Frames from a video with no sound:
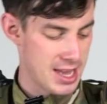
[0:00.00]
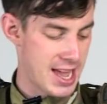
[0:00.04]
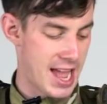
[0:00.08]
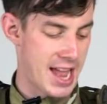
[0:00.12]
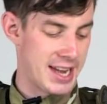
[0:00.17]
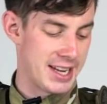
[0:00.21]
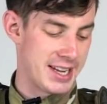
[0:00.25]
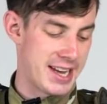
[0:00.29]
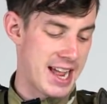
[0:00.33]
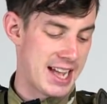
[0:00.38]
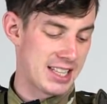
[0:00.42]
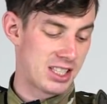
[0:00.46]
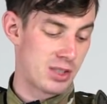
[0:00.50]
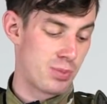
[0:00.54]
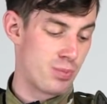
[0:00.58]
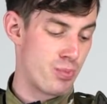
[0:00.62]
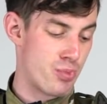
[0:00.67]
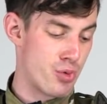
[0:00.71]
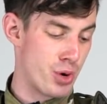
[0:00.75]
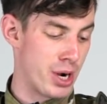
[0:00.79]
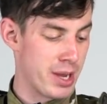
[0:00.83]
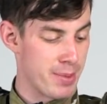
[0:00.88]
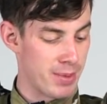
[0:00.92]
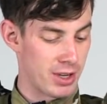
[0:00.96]
And that's
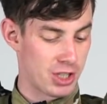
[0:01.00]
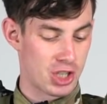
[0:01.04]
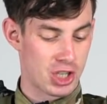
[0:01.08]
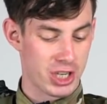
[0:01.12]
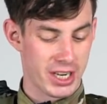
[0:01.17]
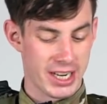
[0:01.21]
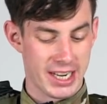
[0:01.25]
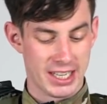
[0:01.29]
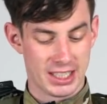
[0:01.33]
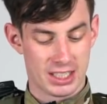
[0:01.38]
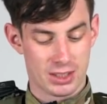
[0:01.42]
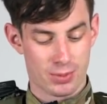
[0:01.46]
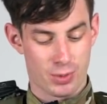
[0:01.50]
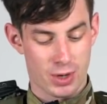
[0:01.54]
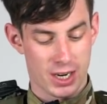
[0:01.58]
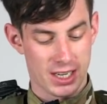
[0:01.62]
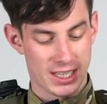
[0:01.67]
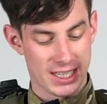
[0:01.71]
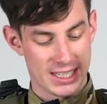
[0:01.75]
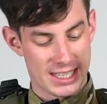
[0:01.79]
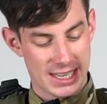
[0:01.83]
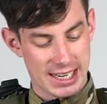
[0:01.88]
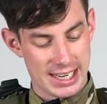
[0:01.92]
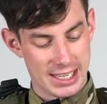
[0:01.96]
pretty much it, what I
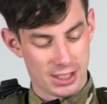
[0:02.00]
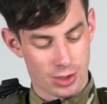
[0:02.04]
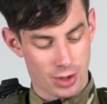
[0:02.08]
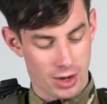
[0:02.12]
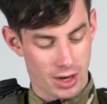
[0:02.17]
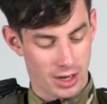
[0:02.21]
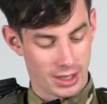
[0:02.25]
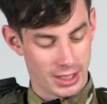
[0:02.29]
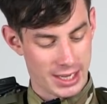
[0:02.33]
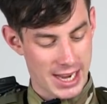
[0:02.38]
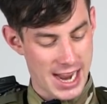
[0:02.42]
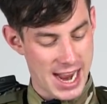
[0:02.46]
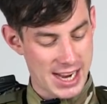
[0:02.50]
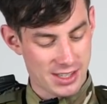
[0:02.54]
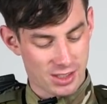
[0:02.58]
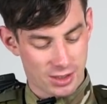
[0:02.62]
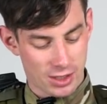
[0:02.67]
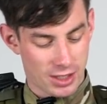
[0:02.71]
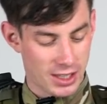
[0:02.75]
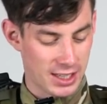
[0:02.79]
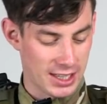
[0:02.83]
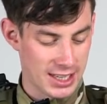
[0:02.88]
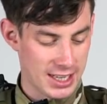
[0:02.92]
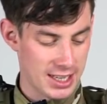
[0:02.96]
did internally.
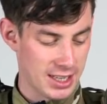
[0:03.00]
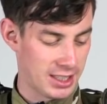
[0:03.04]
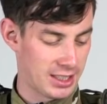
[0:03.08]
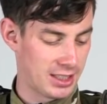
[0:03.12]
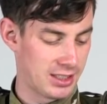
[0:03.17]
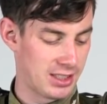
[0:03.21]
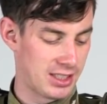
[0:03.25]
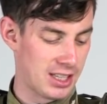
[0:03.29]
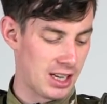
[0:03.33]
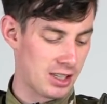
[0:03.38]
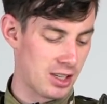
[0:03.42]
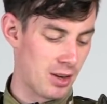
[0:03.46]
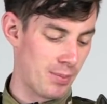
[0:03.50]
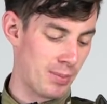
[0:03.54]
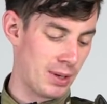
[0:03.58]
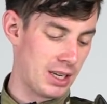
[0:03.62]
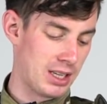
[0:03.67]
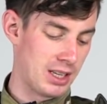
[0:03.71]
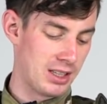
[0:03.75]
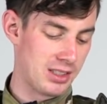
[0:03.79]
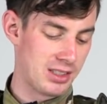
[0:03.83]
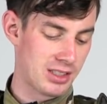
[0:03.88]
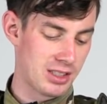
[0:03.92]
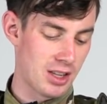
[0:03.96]
Externally, still
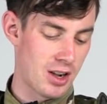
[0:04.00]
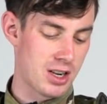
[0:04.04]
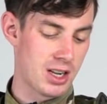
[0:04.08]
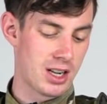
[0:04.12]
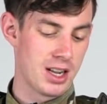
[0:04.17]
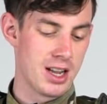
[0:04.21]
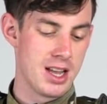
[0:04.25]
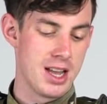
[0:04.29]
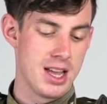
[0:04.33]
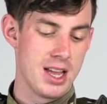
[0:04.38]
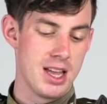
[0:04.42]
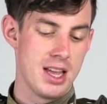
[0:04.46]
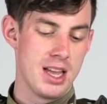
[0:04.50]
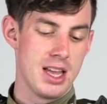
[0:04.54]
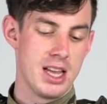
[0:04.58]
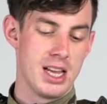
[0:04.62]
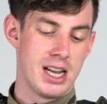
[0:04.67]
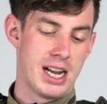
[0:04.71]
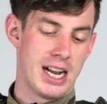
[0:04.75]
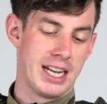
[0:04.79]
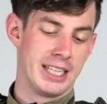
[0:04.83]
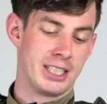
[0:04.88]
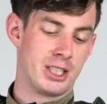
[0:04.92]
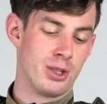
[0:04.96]
completely stock.
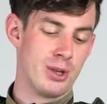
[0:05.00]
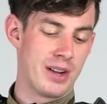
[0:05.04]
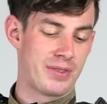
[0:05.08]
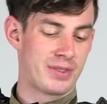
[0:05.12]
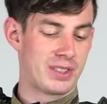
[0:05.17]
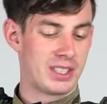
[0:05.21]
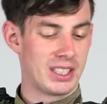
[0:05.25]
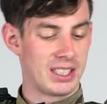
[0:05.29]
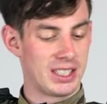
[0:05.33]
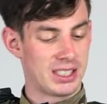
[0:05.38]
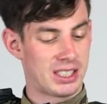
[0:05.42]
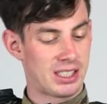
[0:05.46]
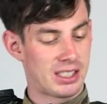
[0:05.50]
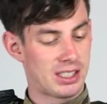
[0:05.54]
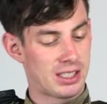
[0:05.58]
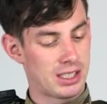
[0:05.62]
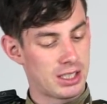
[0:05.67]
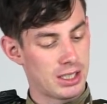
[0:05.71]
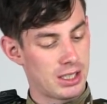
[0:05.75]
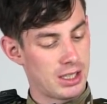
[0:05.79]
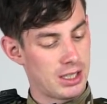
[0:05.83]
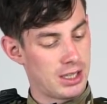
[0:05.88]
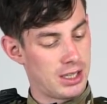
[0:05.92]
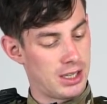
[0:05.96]
I do have
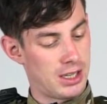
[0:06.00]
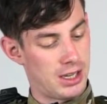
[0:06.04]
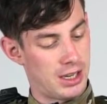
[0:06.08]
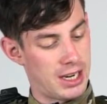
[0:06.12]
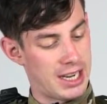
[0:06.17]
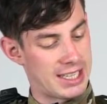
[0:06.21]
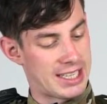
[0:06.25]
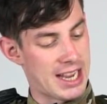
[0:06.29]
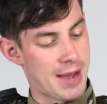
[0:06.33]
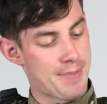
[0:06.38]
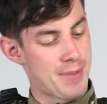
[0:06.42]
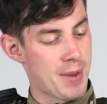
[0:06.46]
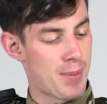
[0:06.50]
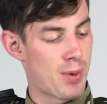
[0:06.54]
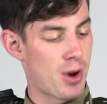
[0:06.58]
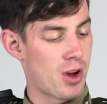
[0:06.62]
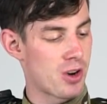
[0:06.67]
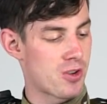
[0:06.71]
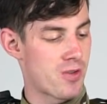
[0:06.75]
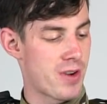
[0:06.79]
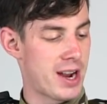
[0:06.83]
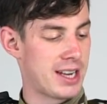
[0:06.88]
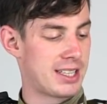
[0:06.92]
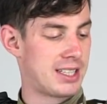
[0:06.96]
this adapter
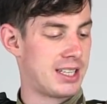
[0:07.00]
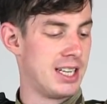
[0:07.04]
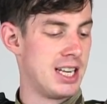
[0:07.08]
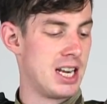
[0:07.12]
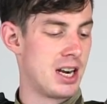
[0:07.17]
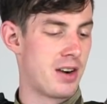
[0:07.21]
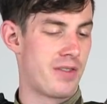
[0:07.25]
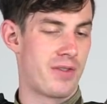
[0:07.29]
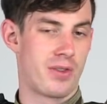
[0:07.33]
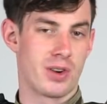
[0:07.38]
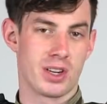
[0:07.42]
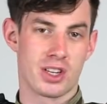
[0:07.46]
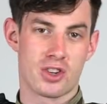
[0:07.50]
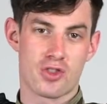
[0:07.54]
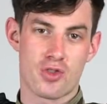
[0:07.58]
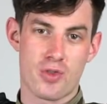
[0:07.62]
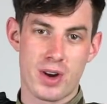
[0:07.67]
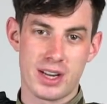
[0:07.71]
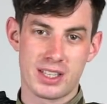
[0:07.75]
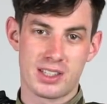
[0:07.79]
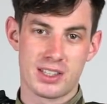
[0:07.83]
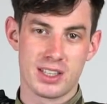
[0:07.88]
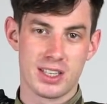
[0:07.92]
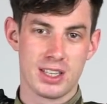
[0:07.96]
block right here for the
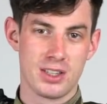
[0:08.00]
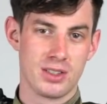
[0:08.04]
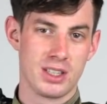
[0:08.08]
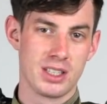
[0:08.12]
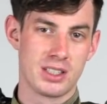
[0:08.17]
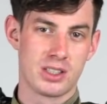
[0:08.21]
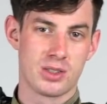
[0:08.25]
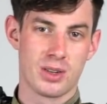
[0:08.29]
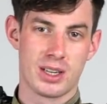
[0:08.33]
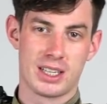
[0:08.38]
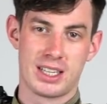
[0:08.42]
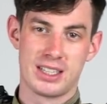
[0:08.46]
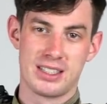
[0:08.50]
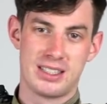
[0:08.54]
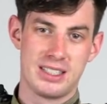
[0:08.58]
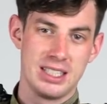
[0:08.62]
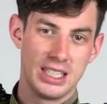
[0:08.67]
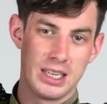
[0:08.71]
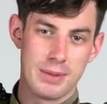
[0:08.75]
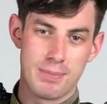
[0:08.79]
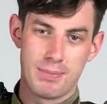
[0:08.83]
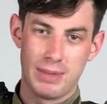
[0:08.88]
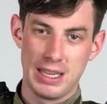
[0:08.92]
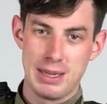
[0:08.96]
tracer unit, so I can see
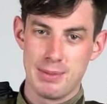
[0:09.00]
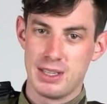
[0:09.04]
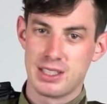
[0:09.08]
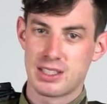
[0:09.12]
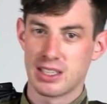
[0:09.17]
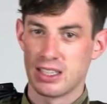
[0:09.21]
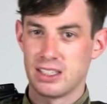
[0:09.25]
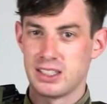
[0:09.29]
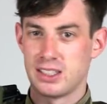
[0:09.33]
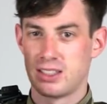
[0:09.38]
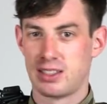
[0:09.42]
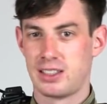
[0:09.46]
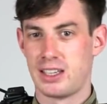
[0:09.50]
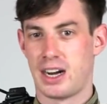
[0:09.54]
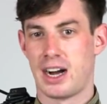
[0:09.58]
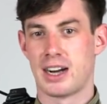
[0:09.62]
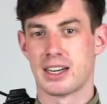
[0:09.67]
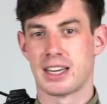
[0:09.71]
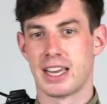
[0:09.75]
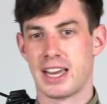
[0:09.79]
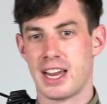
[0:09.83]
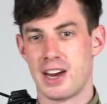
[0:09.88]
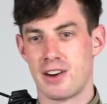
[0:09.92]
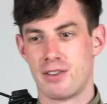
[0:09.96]
the BBs in
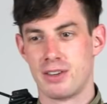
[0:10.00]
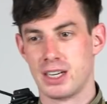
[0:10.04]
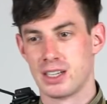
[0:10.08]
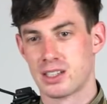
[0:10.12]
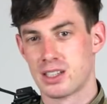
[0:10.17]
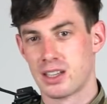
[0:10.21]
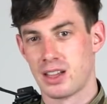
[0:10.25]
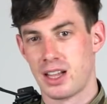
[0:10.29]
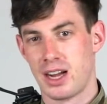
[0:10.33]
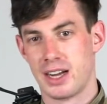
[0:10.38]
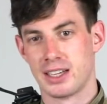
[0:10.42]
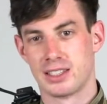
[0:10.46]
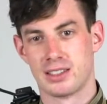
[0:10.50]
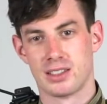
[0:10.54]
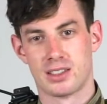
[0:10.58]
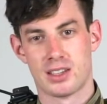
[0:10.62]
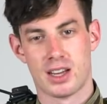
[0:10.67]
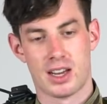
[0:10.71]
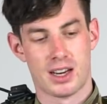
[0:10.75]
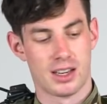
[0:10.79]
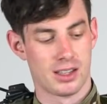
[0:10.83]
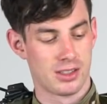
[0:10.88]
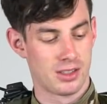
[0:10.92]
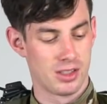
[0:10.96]
dark areas like the
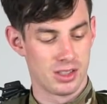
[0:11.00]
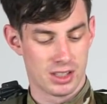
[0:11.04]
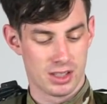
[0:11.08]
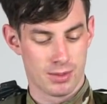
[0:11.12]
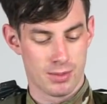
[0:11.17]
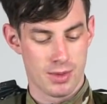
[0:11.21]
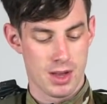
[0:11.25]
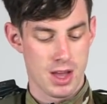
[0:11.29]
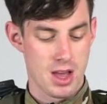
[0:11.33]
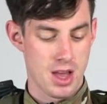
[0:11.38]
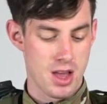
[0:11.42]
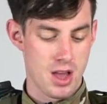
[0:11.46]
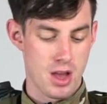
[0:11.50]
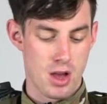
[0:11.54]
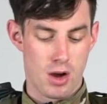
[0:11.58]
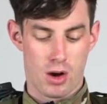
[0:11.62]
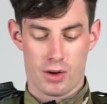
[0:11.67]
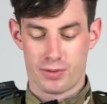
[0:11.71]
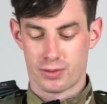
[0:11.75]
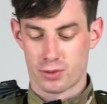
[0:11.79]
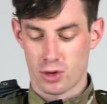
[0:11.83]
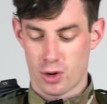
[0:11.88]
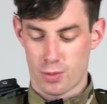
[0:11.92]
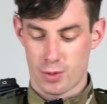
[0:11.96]
tunnel system
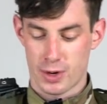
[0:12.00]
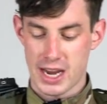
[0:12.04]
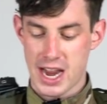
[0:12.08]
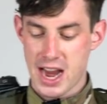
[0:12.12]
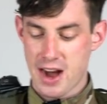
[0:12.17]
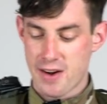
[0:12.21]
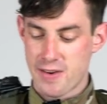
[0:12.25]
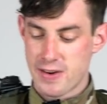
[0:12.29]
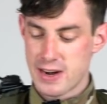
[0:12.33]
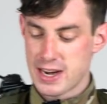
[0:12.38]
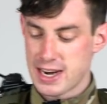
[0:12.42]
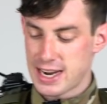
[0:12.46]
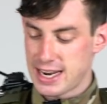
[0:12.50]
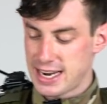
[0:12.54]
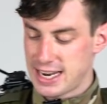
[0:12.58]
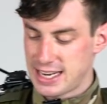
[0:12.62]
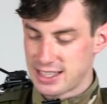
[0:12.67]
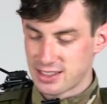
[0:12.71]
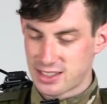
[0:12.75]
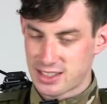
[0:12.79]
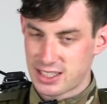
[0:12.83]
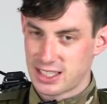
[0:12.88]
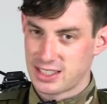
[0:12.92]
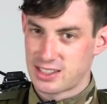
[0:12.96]
of the urban area.
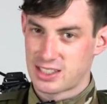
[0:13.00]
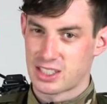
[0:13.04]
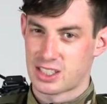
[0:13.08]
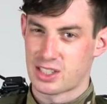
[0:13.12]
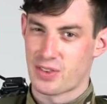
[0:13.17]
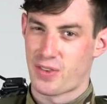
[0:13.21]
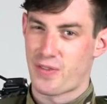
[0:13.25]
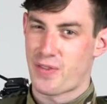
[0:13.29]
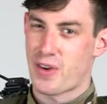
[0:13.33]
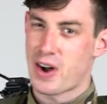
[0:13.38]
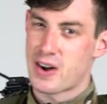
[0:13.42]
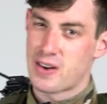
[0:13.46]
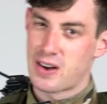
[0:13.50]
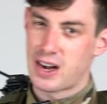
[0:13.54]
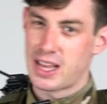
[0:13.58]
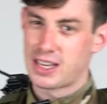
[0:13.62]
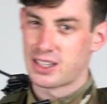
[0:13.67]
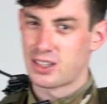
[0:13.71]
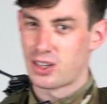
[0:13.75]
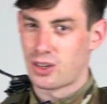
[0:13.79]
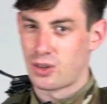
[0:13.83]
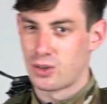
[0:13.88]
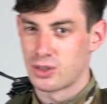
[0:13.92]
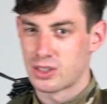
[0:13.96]
And since it's a
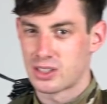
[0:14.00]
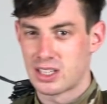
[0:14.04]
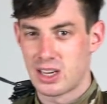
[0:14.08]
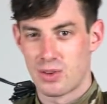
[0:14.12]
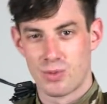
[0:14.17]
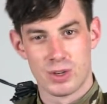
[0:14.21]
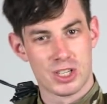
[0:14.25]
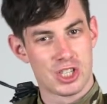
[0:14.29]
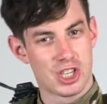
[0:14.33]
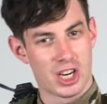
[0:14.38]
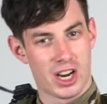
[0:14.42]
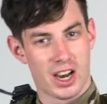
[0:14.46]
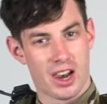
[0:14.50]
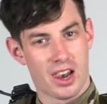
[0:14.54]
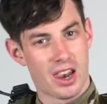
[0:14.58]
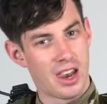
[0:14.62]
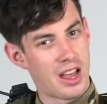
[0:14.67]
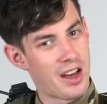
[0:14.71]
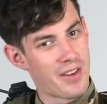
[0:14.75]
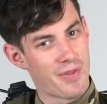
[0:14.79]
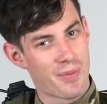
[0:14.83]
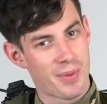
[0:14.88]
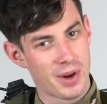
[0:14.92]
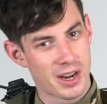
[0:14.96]
Fireland holster, which I
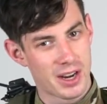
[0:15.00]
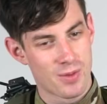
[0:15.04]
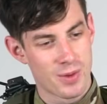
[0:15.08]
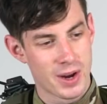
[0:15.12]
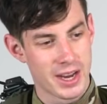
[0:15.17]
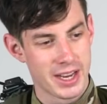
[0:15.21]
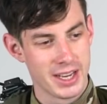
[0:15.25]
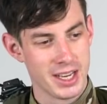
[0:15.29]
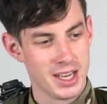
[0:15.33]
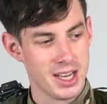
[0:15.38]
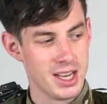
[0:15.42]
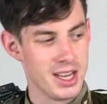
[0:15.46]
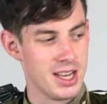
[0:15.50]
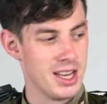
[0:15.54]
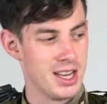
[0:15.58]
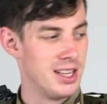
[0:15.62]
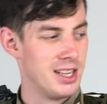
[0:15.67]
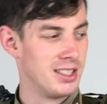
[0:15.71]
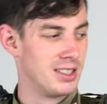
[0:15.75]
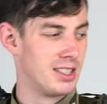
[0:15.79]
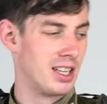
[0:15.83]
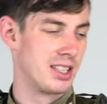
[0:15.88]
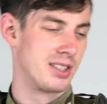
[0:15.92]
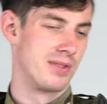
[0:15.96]
love, by the way,
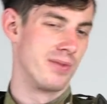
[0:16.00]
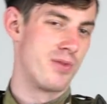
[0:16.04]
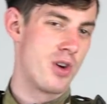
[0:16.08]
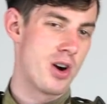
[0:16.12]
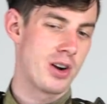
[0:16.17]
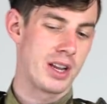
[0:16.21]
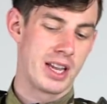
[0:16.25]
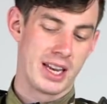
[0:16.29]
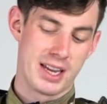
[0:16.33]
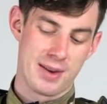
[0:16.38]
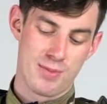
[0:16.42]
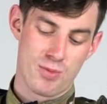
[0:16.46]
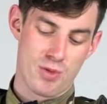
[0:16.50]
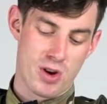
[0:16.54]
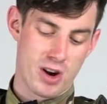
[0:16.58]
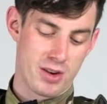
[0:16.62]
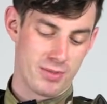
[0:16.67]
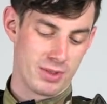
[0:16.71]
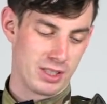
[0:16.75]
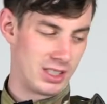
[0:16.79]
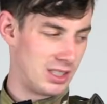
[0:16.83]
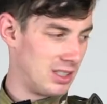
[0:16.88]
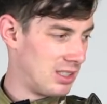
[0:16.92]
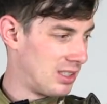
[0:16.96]
doesn't work anymore
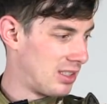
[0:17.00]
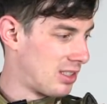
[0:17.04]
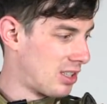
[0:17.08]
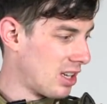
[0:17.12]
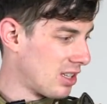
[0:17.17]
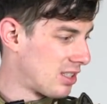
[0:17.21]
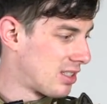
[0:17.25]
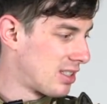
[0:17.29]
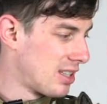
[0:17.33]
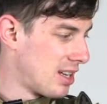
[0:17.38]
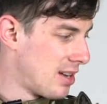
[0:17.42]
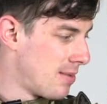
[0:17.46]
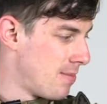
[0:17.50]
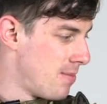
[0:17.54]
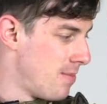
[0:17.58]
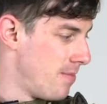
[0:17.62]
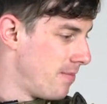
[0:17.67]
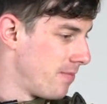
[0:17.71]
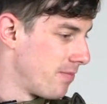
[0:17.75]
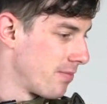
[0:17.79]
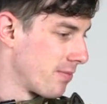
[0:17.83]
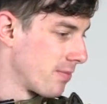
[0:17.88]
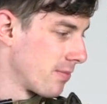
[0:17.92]
with this system,